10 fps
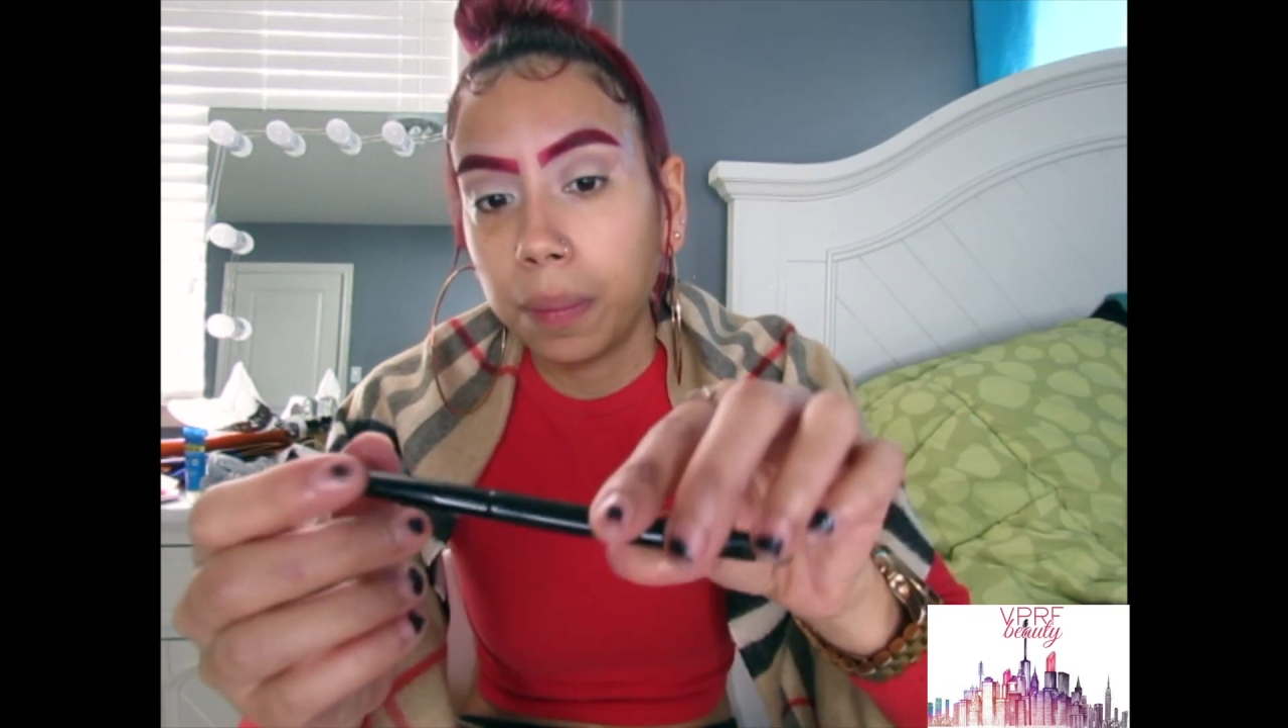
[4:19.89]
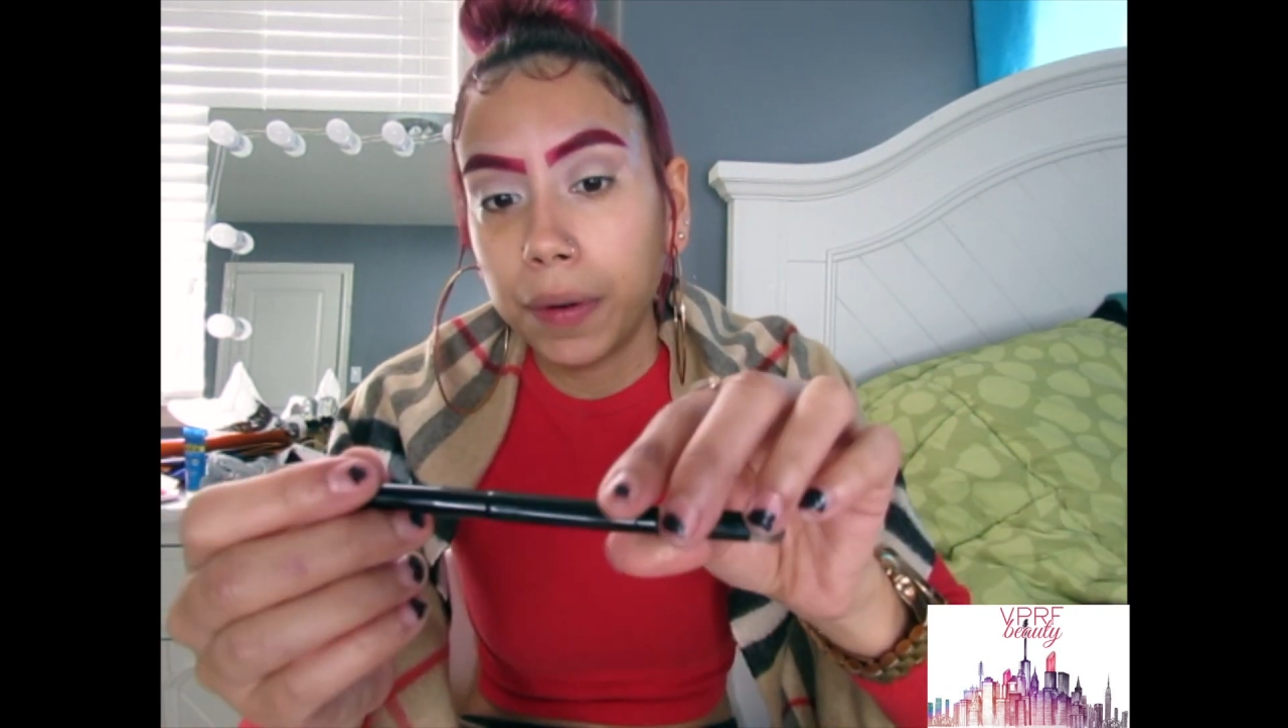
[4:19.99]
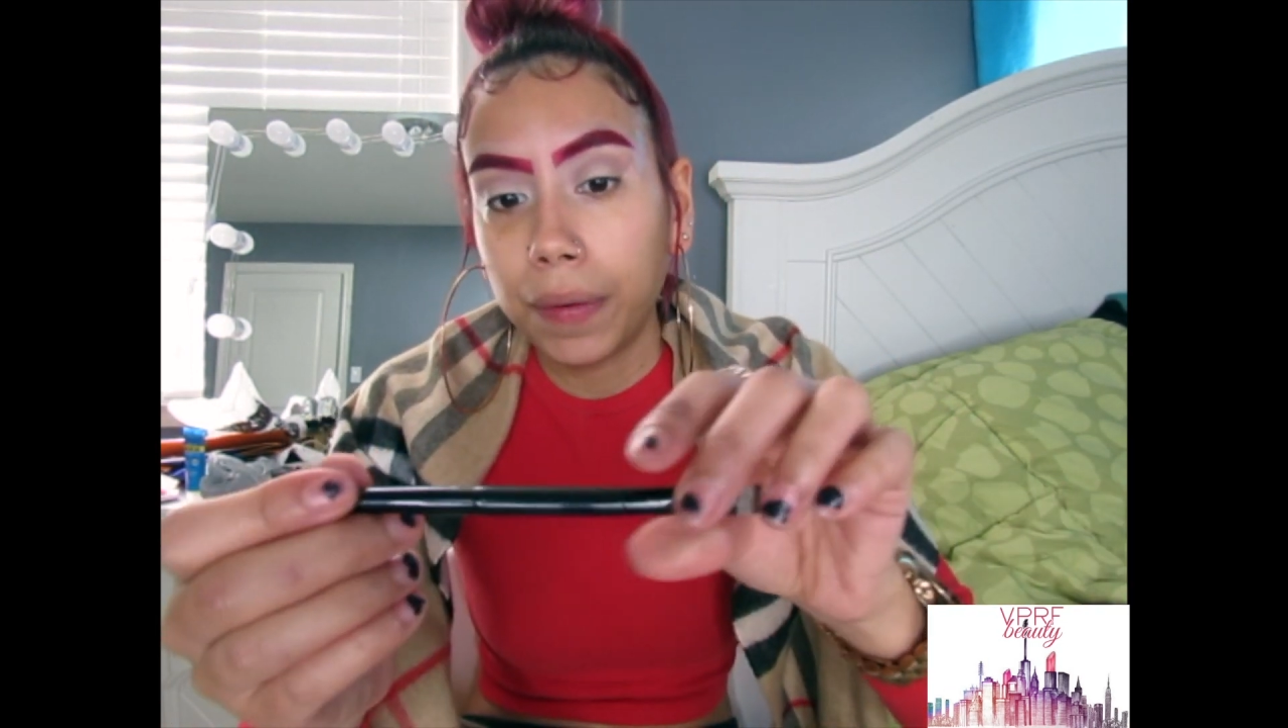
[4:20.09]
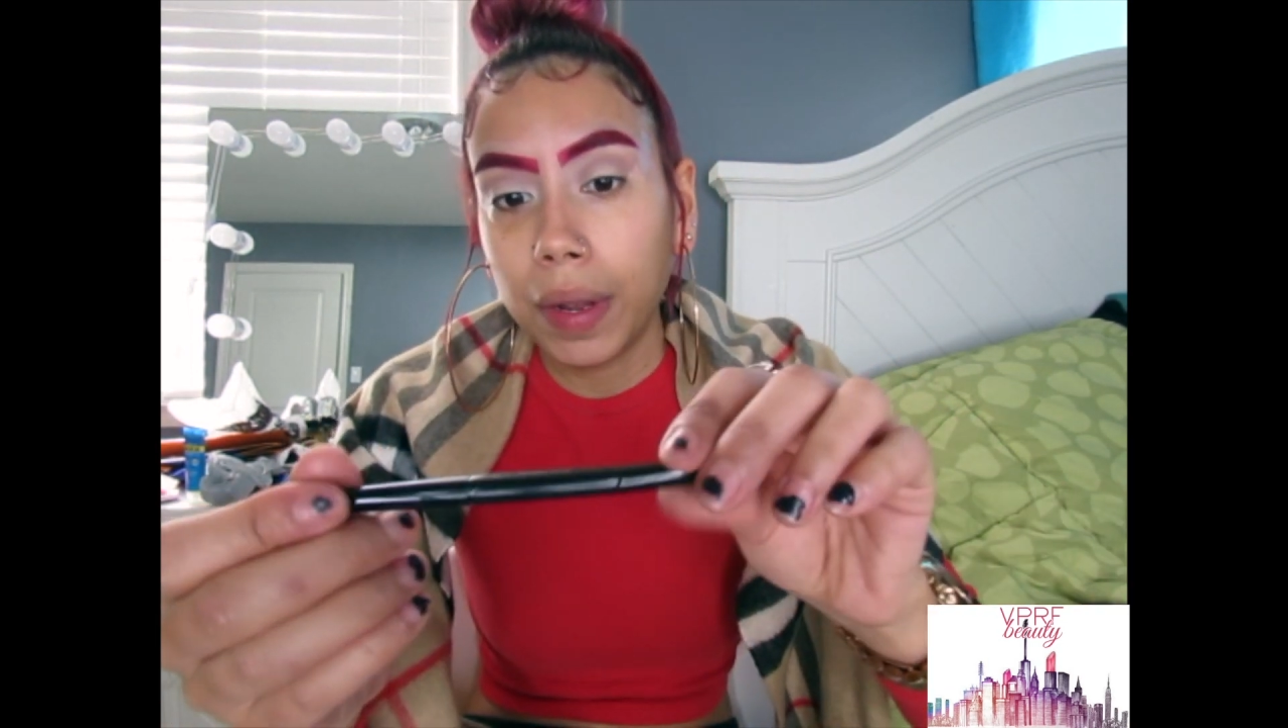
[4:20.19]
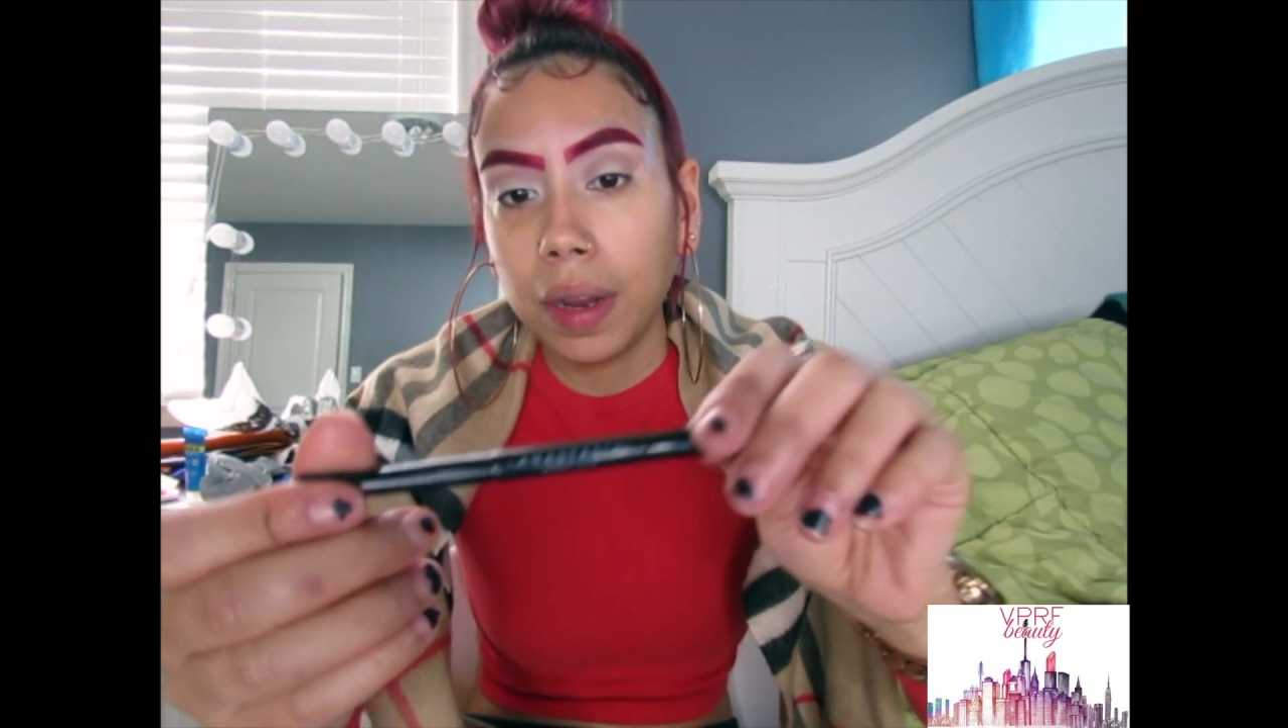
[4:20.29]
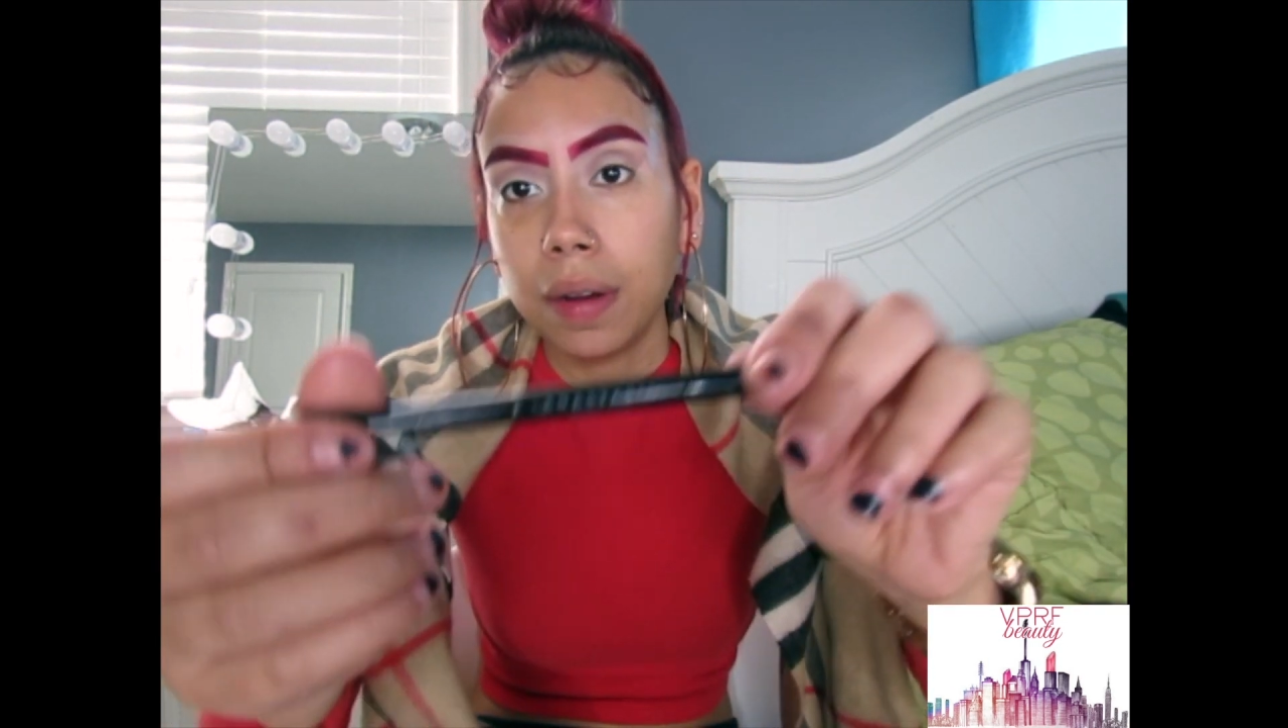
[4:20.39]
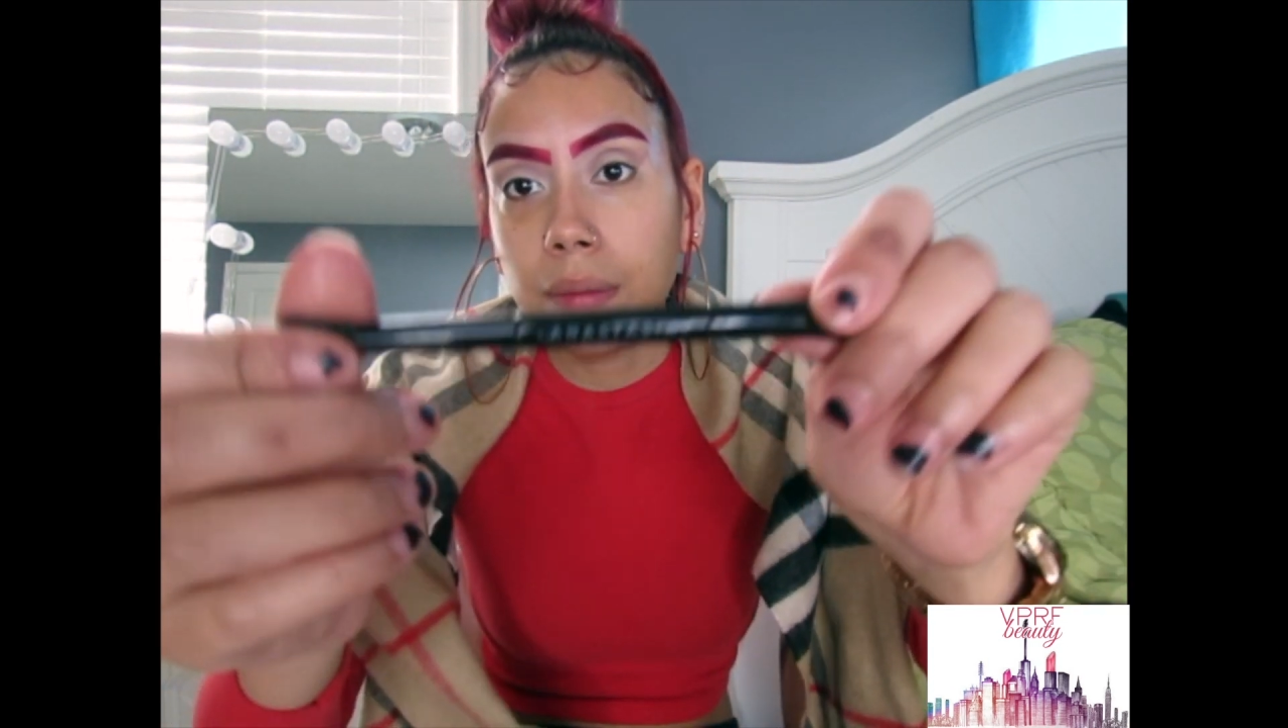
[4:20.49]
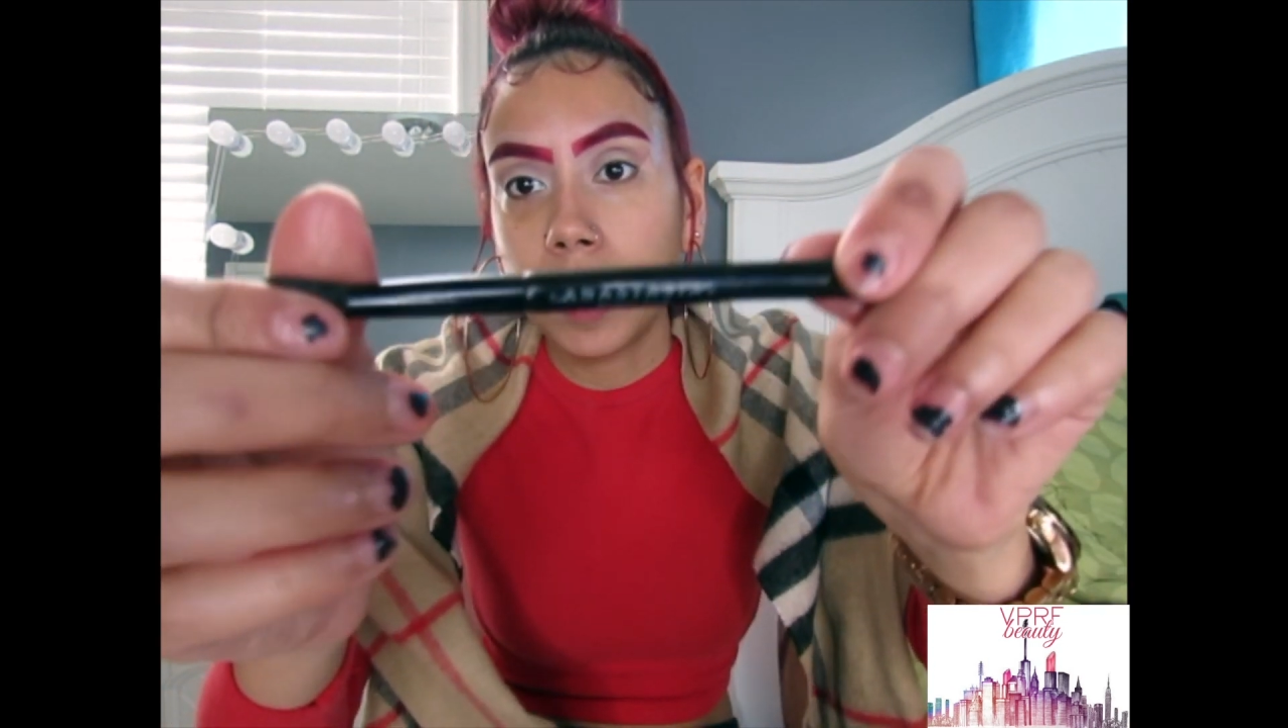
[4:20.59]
brush right here, the